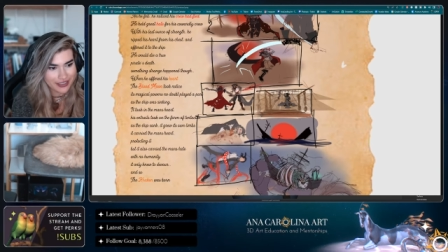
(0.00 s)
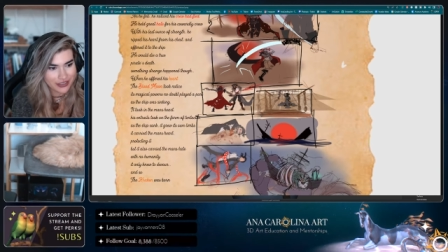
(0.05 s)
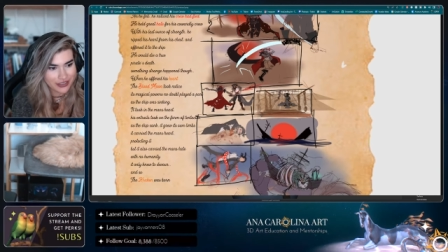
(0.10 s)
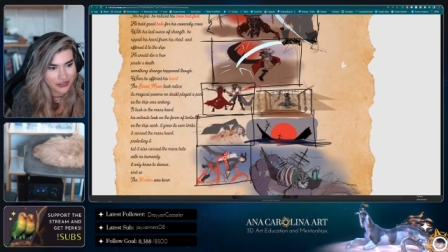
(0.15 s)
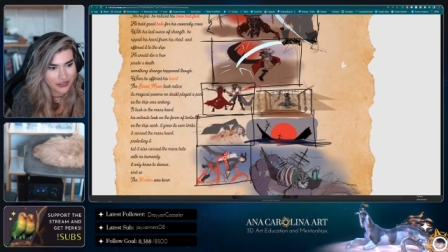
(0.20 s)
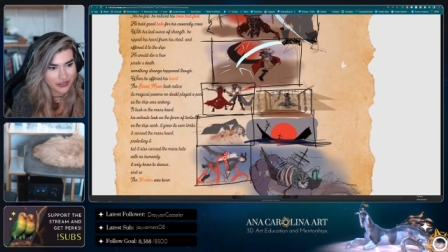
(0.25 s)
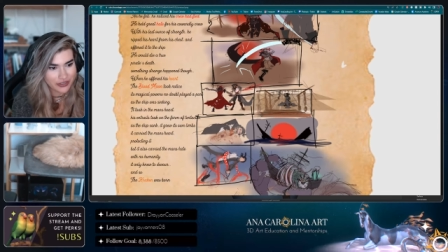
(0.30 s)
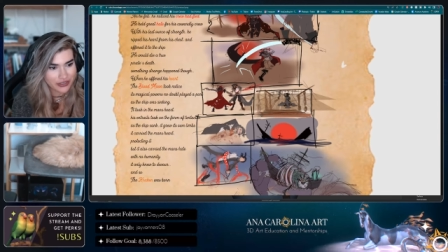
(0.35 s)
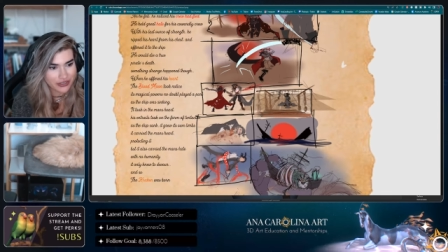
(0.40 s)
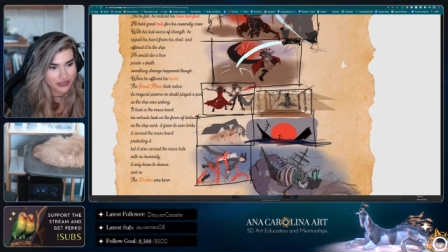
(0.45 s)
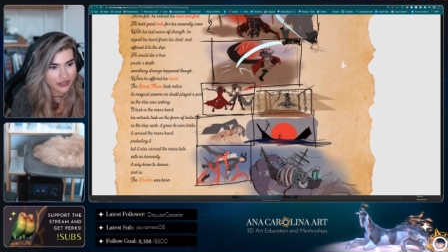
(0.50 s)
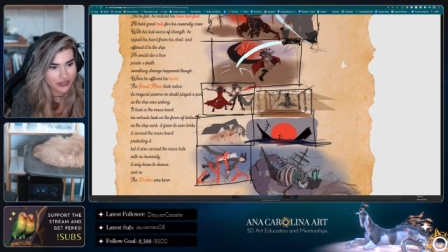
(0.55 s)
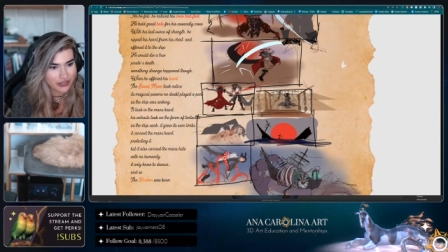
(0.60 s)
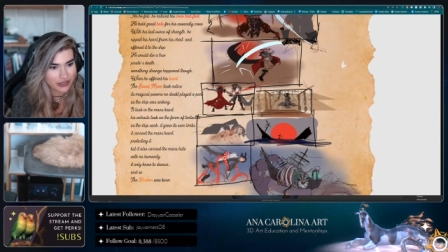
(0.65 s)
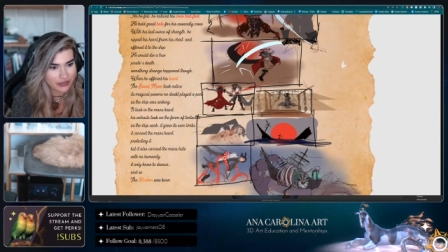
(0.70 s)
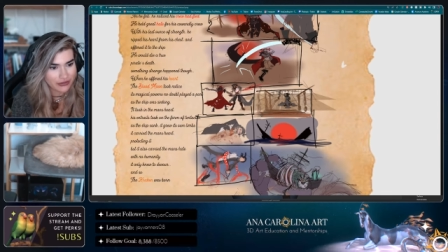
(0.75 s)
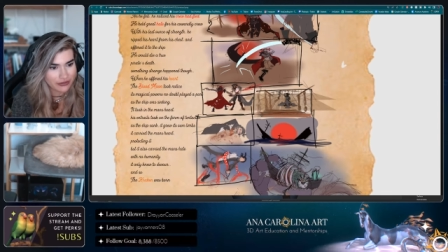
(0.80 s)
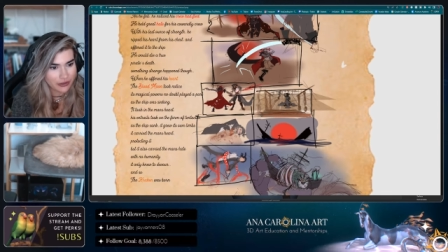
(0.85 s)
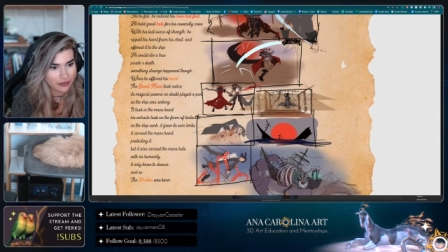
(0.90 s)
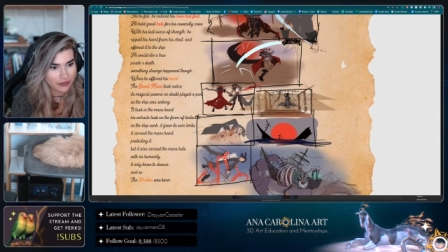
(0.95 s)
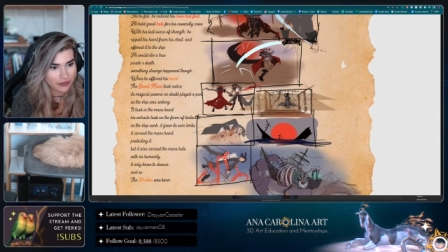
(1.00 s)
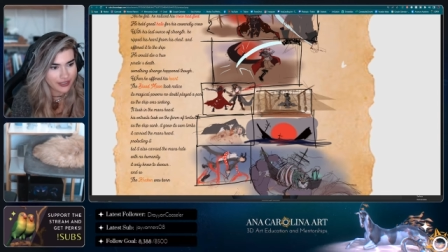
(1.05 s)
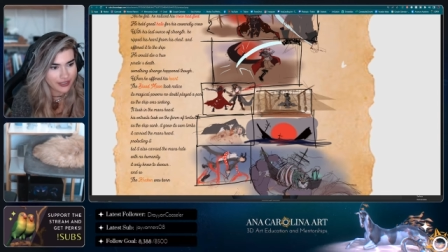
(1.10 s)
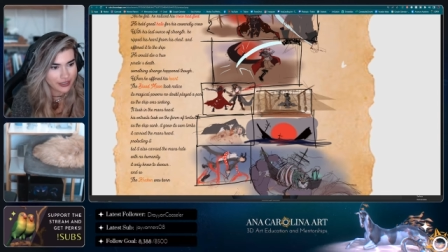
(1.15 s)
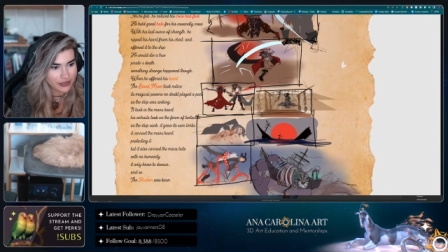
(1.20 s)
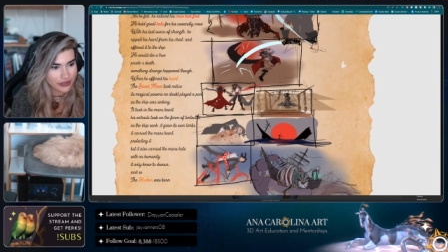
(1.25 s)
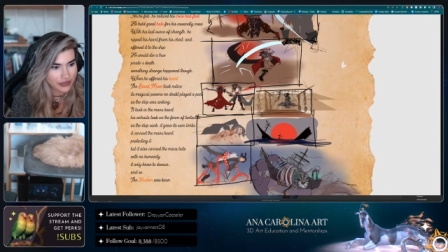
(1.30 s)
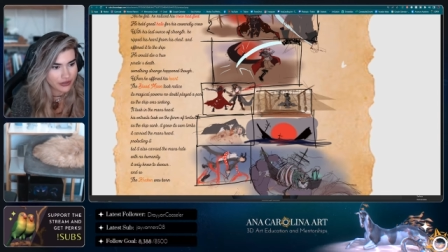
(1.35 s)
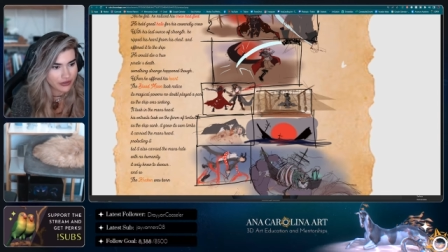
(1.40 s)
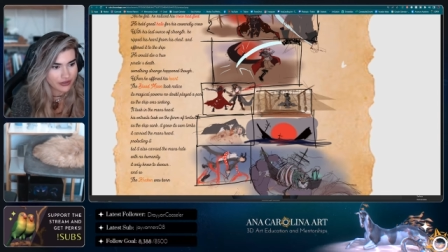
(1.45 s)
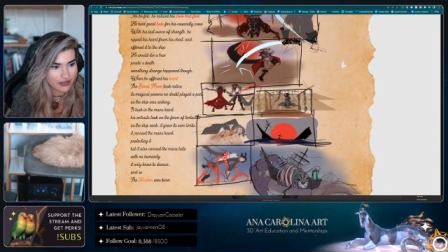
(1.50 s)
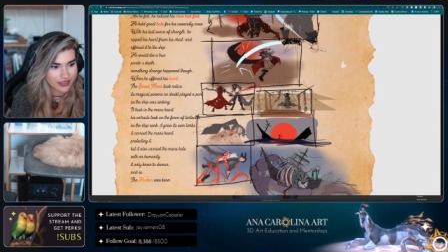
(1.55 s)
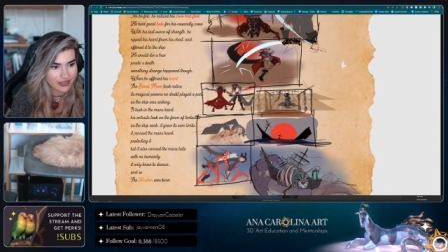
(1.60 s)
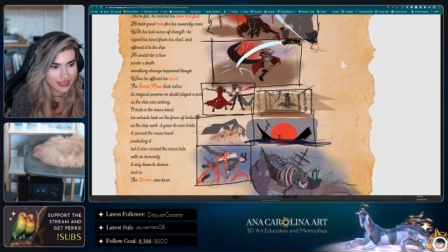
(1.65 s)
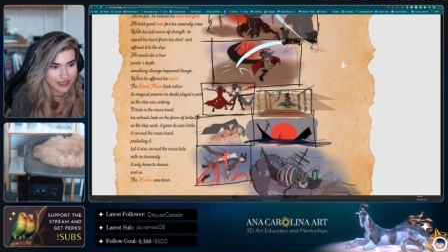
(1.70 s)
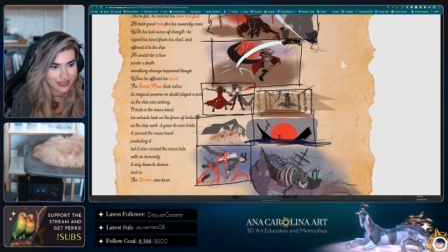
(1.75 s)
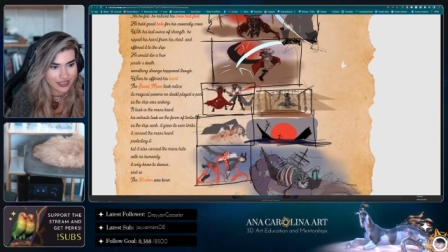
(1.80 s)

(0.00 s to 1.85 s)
His entrails took on the form of tentacles.